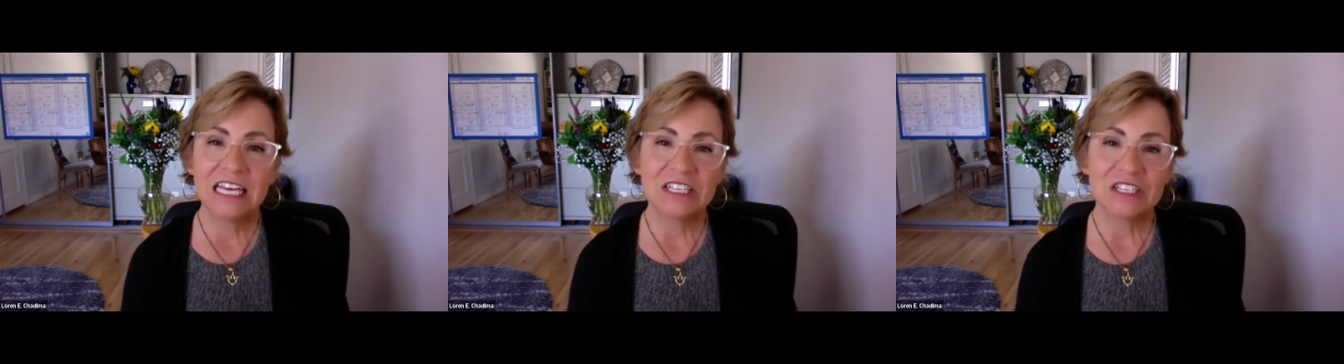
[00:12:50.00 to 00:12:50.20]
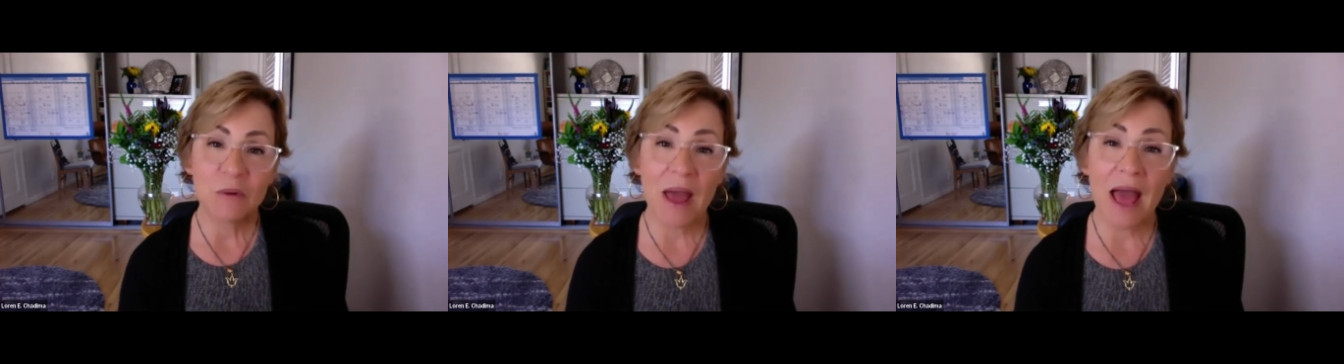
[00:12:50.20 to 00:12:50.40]

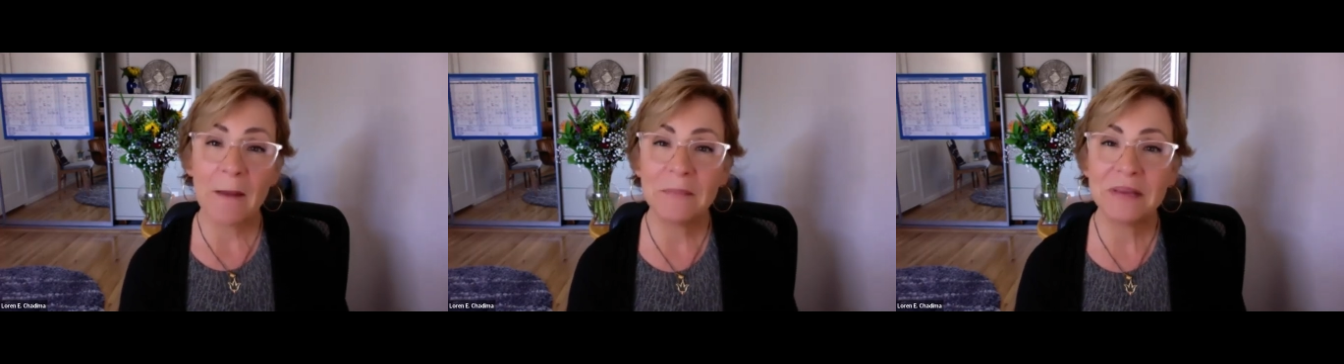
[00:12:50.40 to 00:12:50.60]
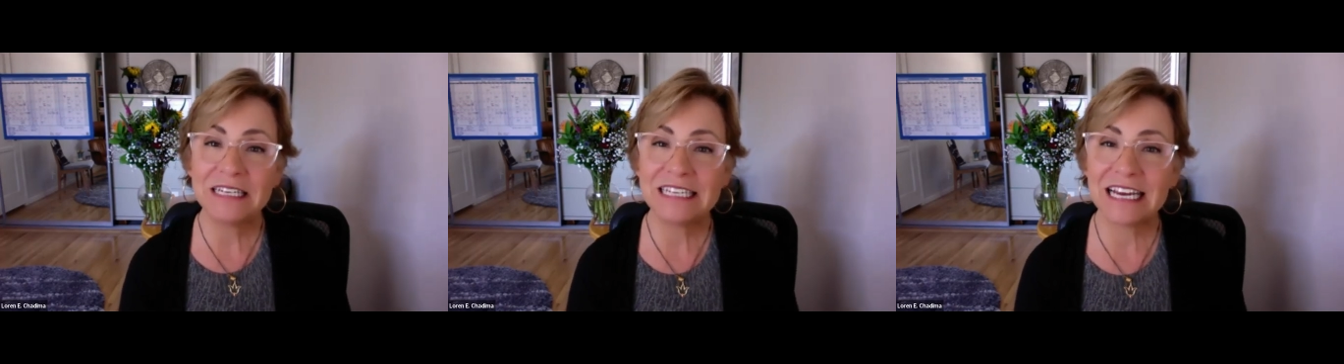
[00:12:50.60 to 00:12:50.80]
So
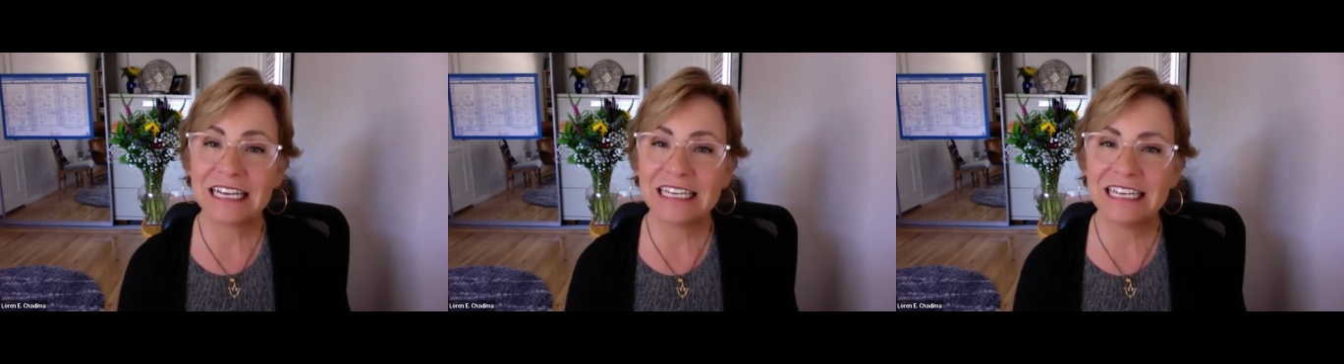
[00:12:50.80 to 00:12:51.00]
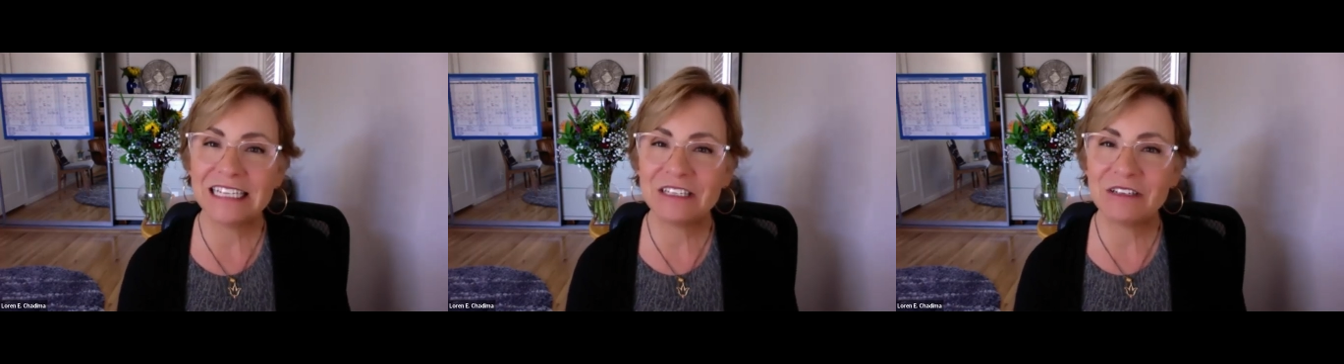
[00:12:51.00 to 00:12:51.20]
happy
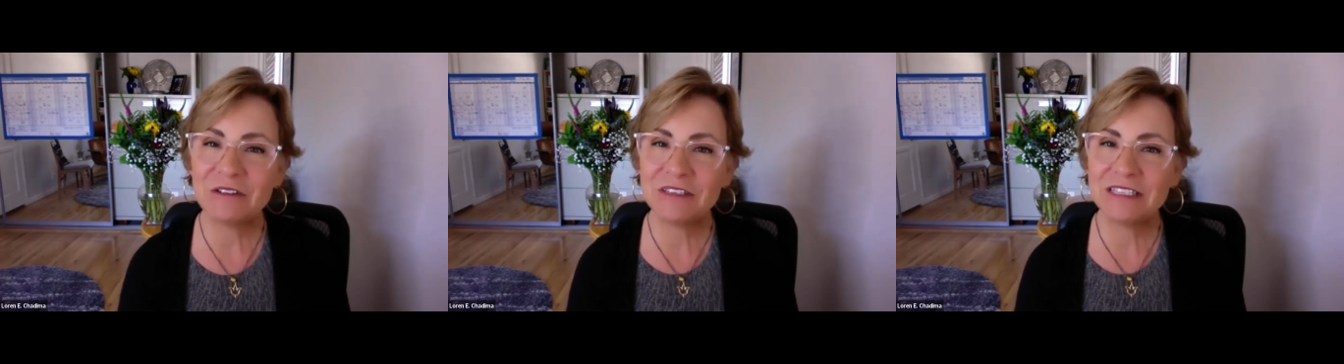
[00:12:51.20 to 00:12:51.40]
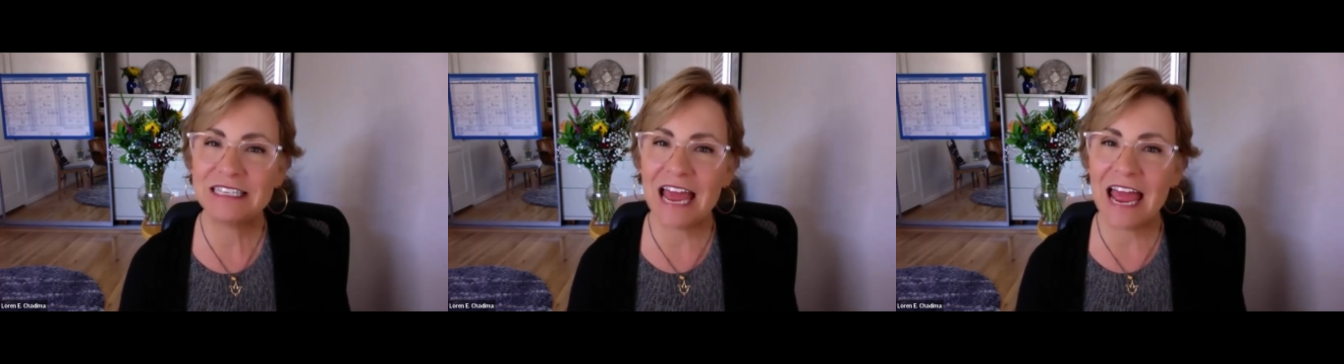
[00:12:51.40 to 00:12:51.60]
Technique
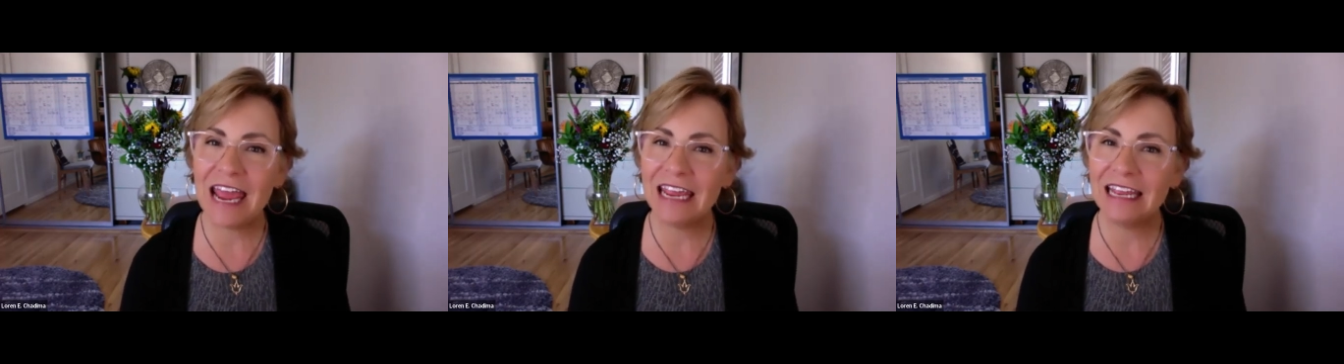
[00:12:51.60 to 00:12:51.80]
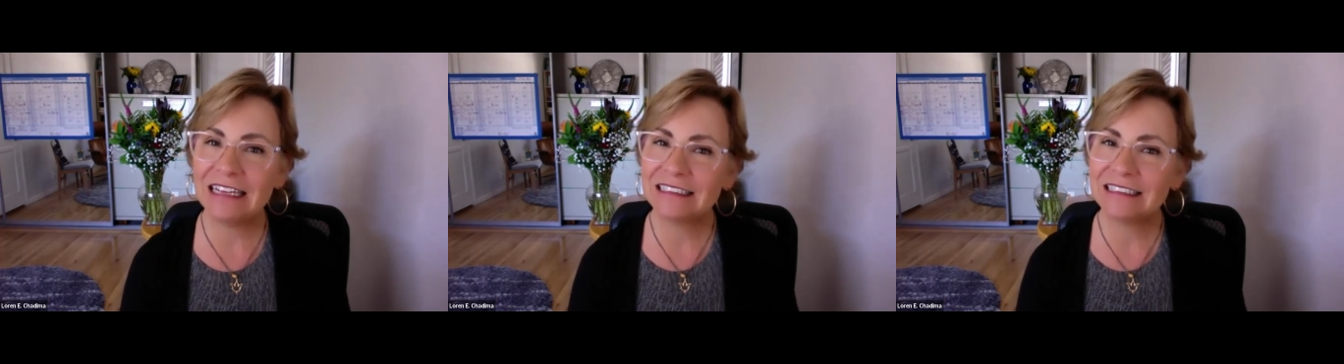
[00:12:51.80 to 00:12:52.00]

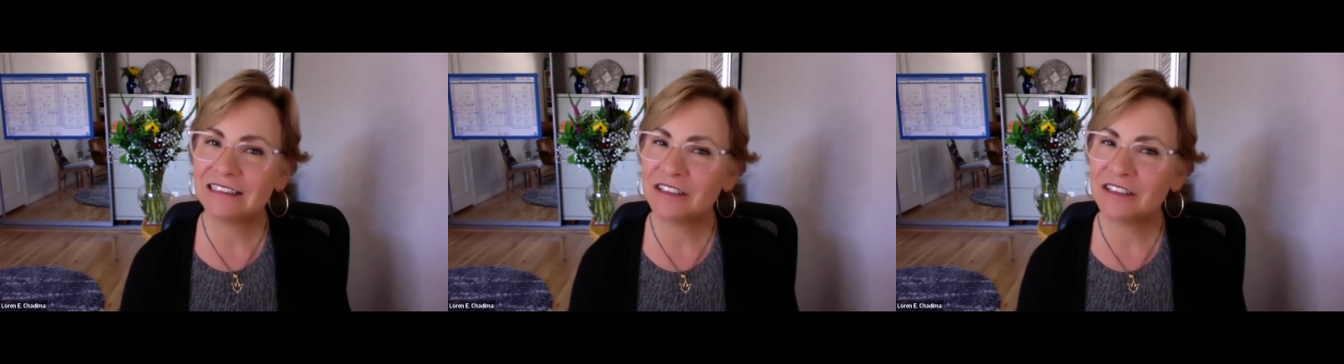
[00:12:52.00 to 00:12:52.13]
Tuesday.